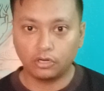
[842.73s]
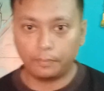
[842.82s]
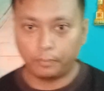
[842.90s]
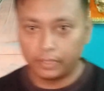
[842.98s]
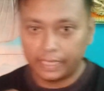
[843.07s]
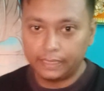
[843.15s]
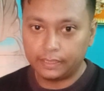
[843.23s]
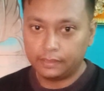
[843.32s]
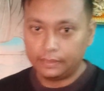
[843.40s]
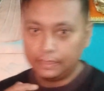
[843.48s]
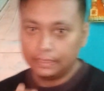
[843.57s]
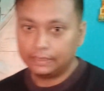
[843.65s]
your opponent,
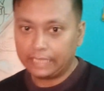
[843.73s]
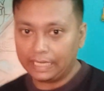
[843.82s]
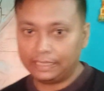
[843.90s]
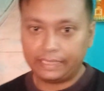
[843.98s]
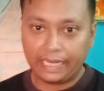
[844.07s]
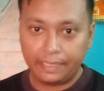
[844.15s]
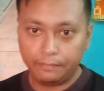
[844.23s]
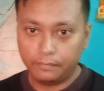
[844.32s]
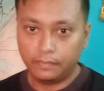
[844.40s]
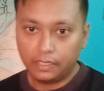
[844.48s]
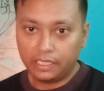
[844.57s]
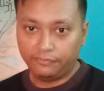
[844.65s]
that
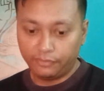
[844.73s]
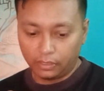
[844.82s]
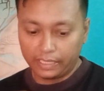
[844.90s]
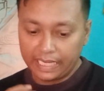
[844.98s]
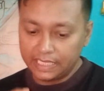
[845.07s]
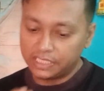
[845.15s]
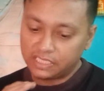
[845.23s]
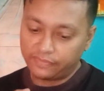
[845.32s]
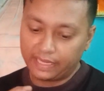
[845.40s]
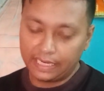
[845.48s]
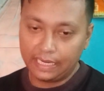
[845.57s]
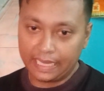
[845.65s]
time if your range is
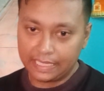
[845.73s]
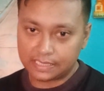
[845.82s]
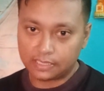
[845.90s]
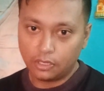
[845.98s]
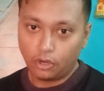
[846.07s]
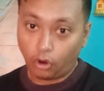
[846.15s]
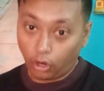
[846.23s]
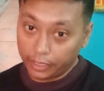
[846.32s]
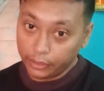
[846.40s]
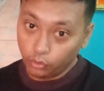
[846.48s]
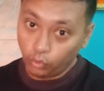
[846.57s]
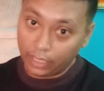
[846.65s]
very less
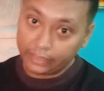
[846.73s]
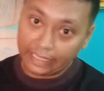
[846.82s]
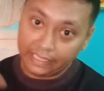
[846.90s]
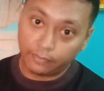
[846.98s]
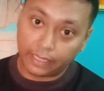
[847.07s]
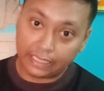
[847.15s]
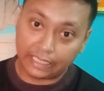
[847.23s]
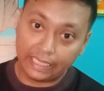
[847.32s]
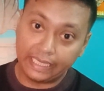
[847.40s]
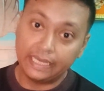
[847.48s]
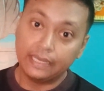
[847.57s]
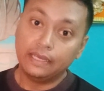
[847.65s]
or you are
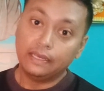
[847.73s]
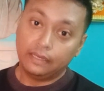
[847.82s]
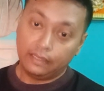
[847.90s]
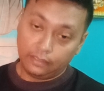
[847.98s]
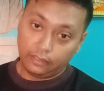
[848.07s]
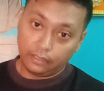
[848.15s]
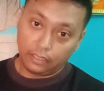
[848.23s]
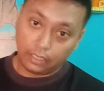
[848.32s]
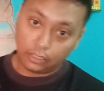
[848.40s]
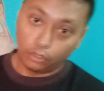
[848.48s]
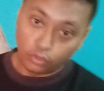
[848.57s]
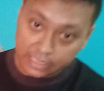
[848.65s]
deliberately
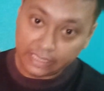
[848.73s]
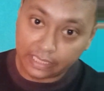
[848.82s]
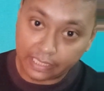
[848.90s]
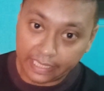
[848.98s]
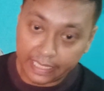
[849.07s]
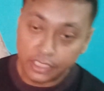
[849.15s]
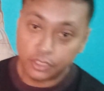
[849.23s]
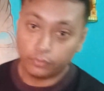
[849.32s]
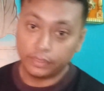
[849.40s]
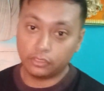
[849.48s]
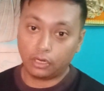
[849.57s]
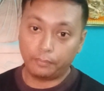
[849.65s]
closing the range
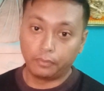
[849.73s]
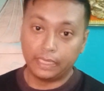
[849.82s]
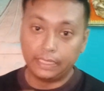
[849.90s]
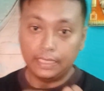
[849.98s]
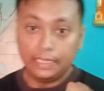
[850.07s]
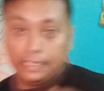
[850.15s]
with your opponent,